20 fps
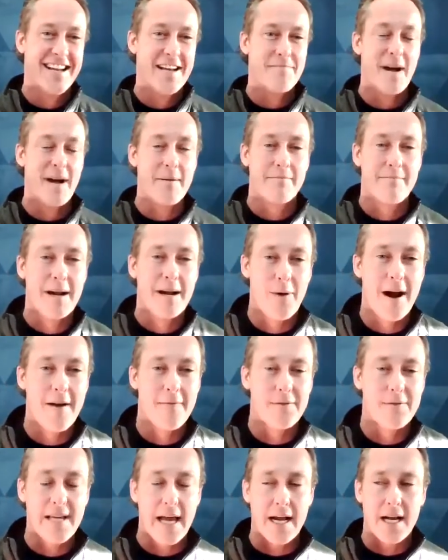But my
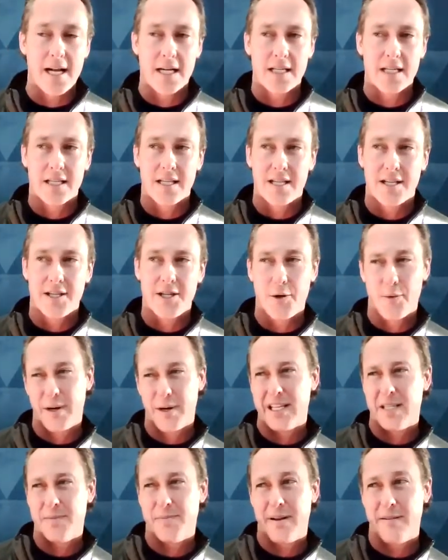wife was like, "You
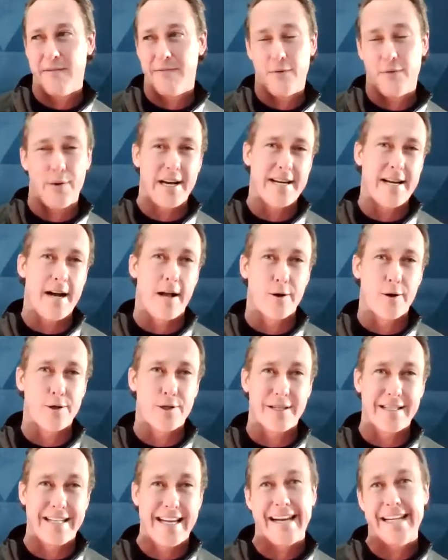really spent
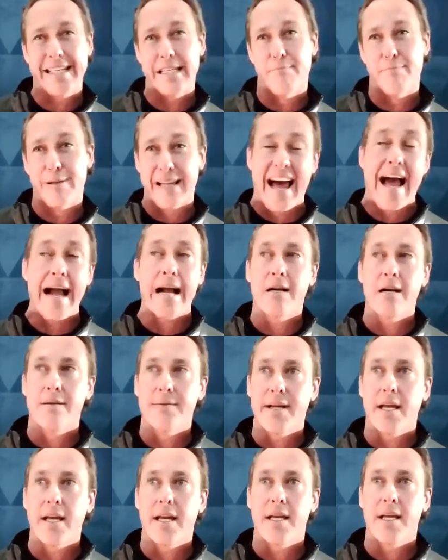$40 getting the plaque?" I
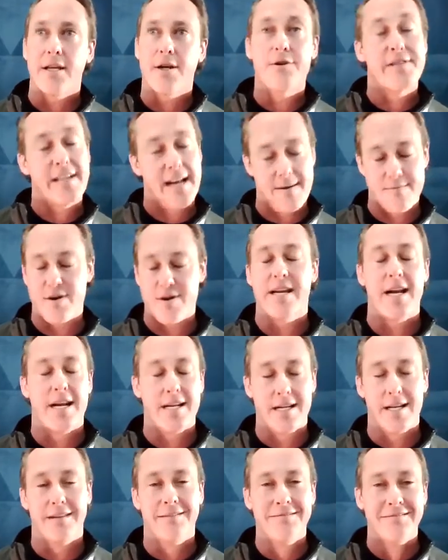was like, "You're damn right I
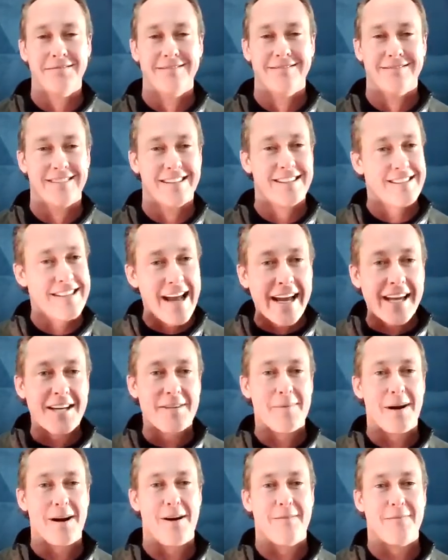did. It's hanging
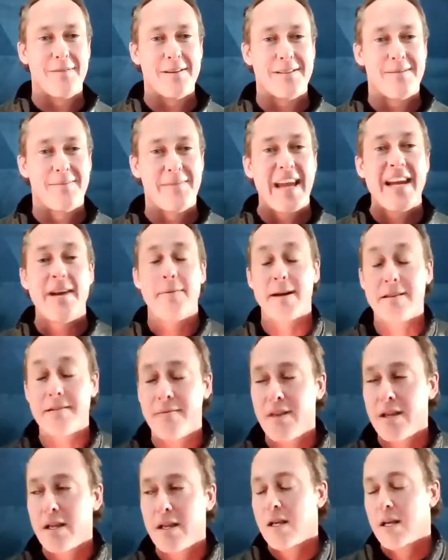in my office." Anyways,
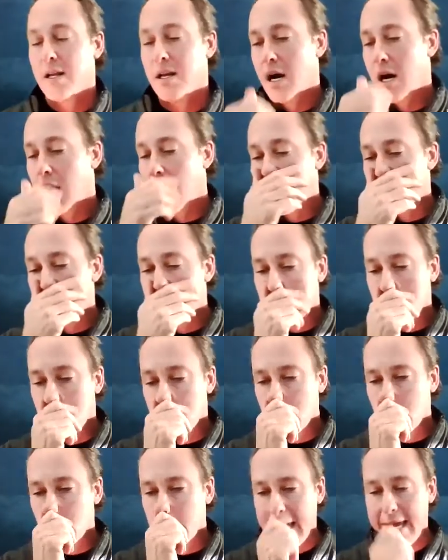
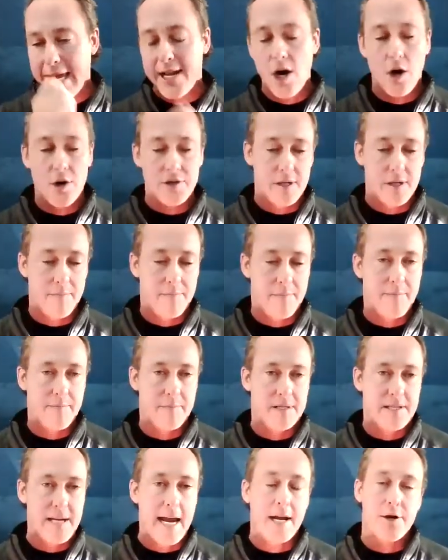he calls it
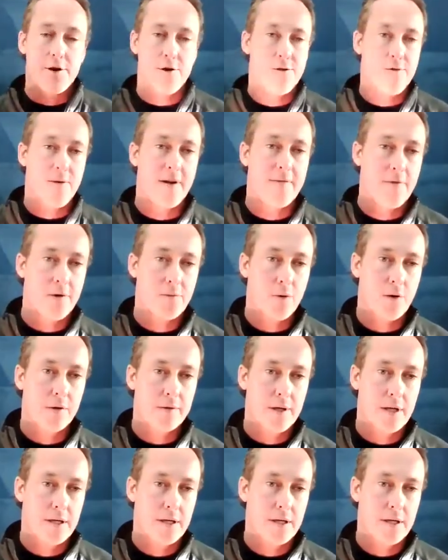staying in your 3-foot world.